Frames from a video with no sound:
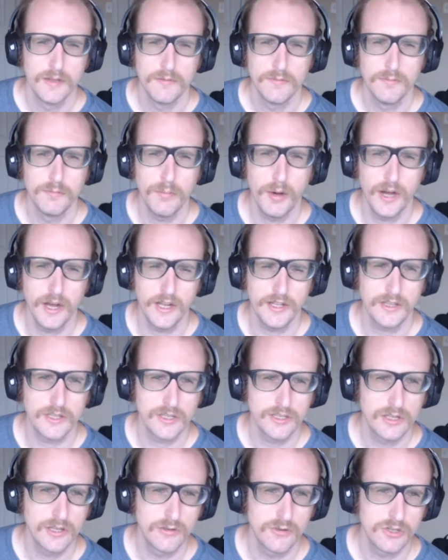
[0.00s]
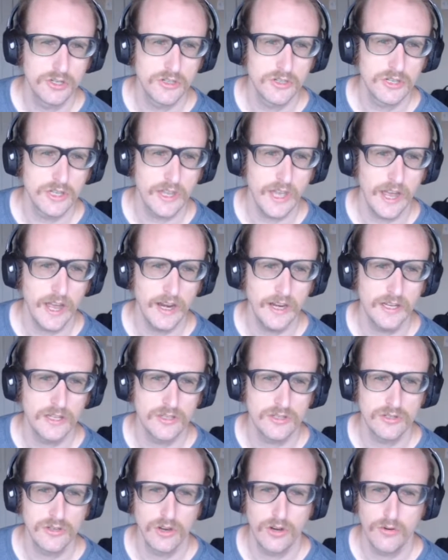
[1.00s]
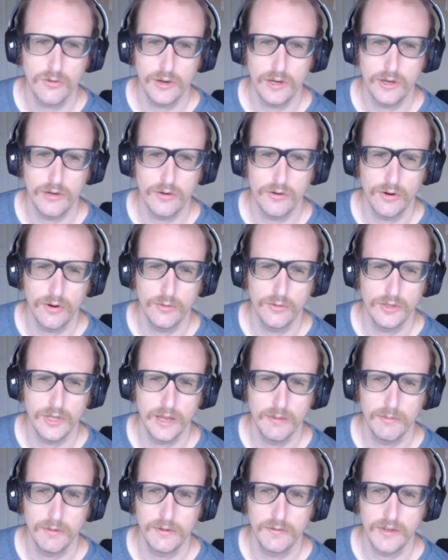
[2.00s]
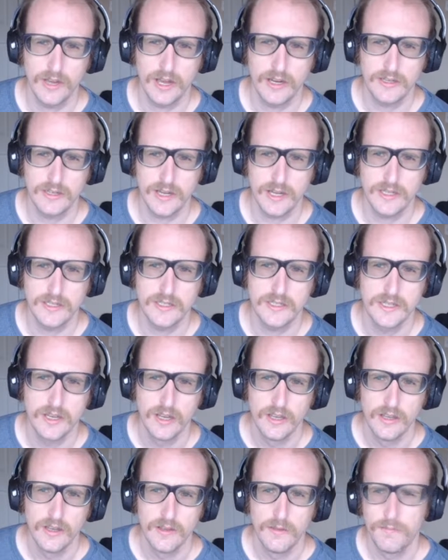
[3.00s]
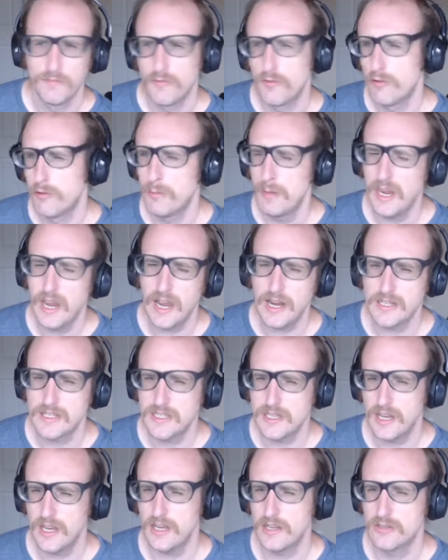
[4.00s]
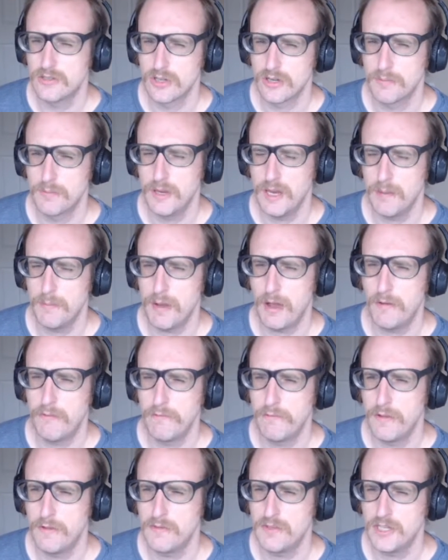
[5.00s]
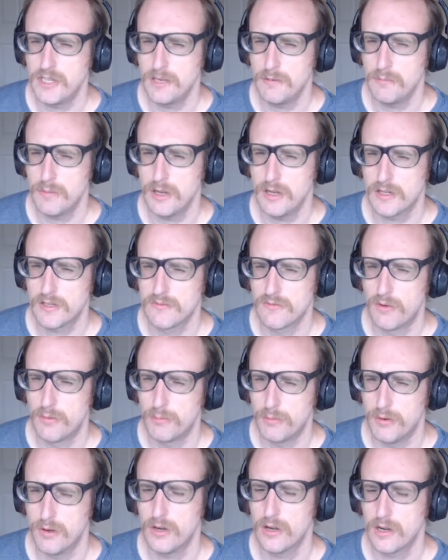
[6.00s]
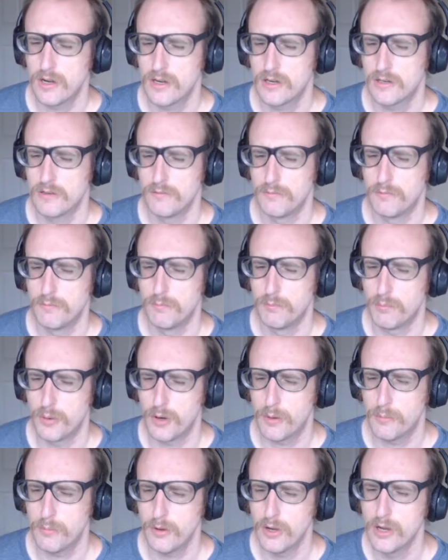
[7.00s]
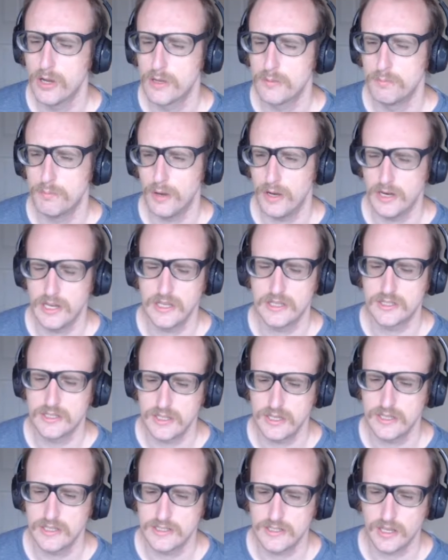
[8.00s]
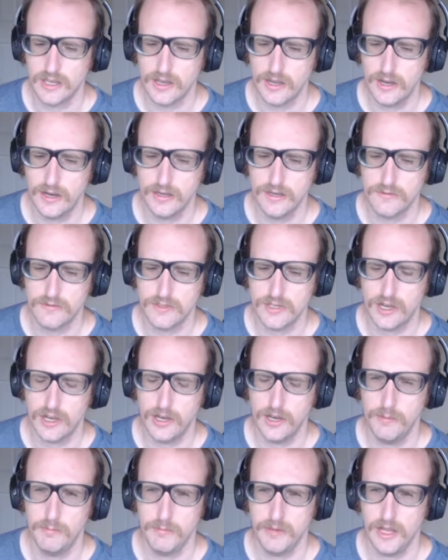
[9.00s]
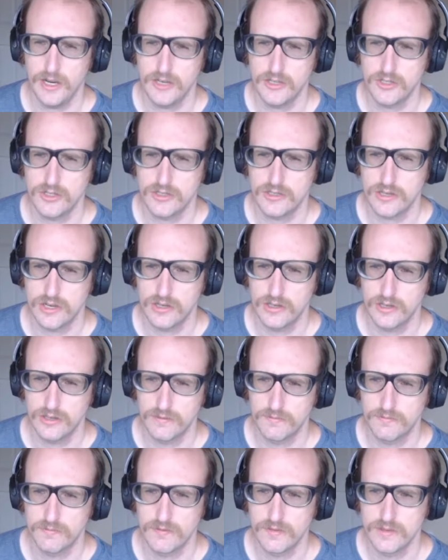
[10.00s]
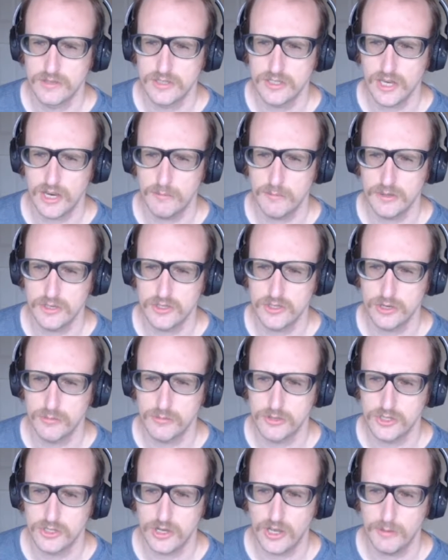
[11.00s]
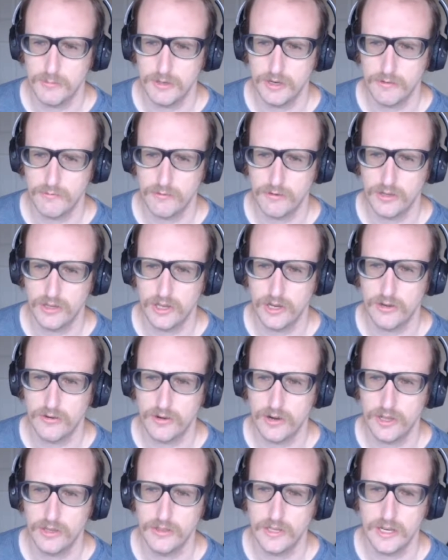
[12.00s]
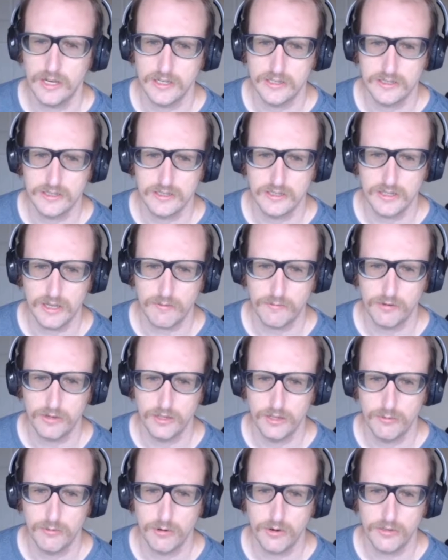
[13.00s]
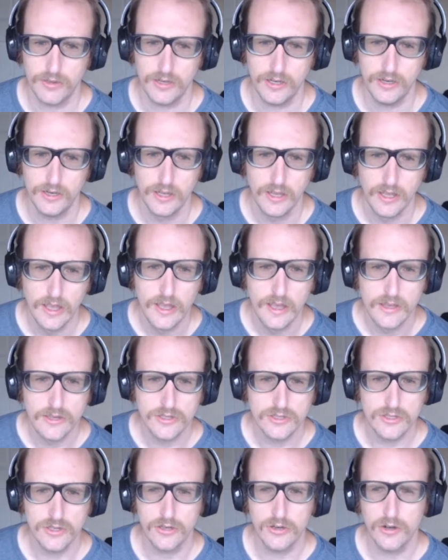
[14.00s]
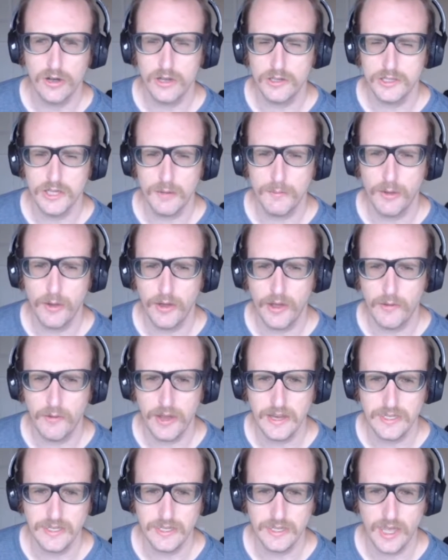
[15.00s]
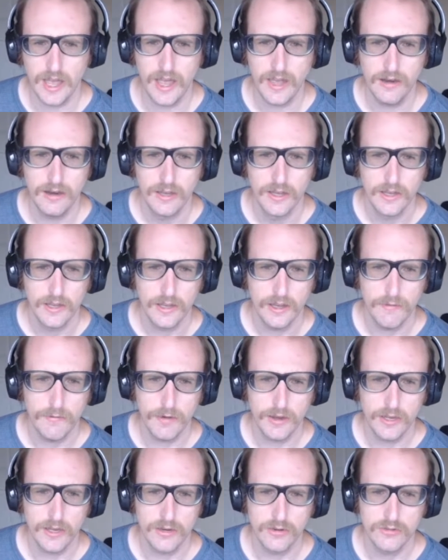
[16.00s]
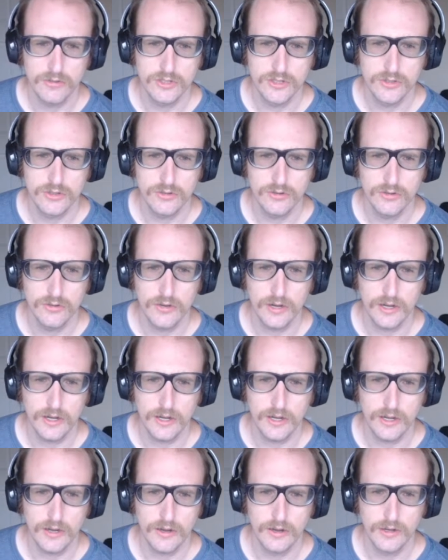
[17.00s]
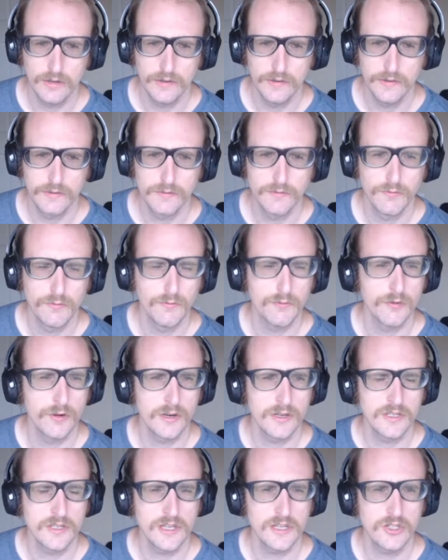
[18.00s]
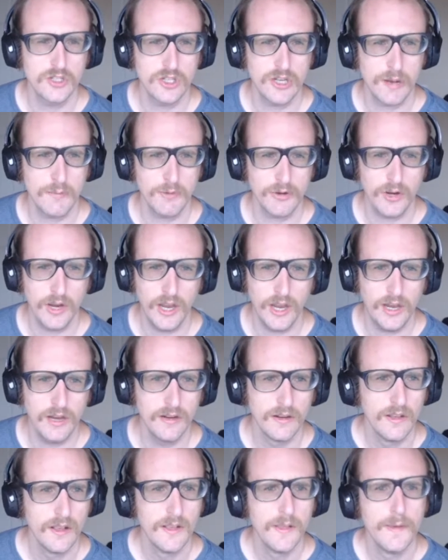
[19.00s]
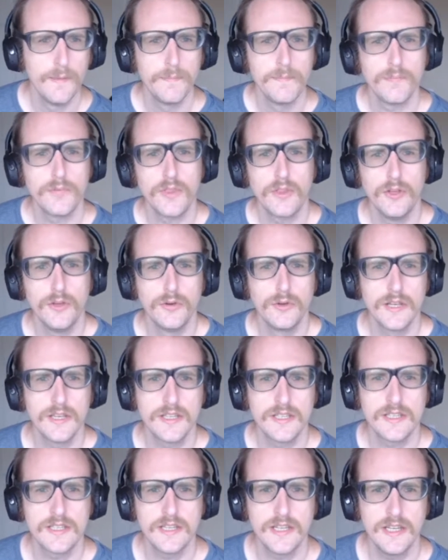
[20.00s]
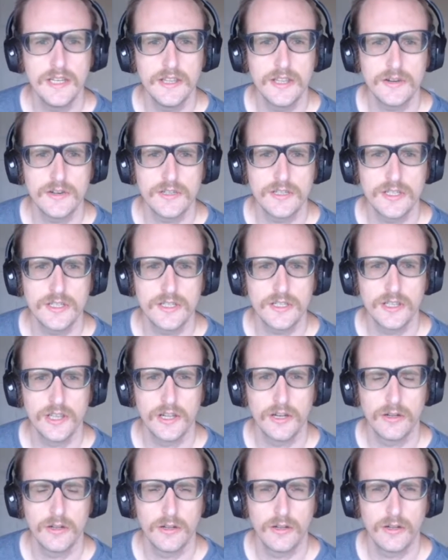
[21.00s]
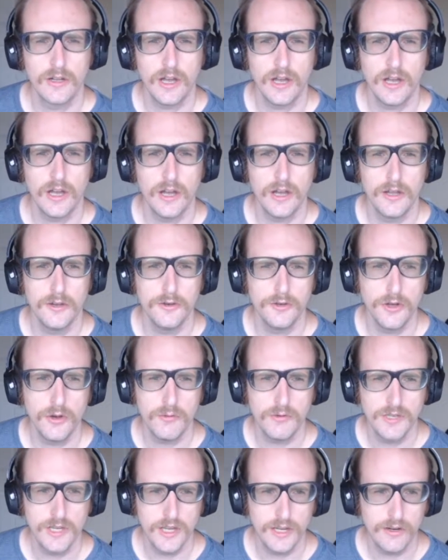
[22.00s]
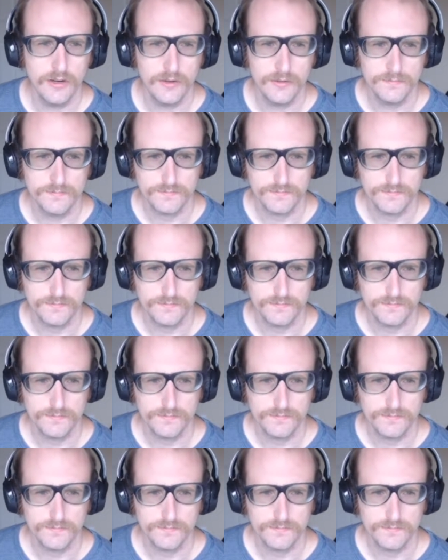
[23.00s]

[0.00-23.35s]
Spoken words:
But the solution to that is to create your own table of contents. For me, I'd say it took me about 15 minutes per book, but it's the kind of time that it's just going to save me so much time and effort later on that it's definitely worth it. So I'll demo how I did that. If I go to, for instance, chapter 8, you can see there's this little note here.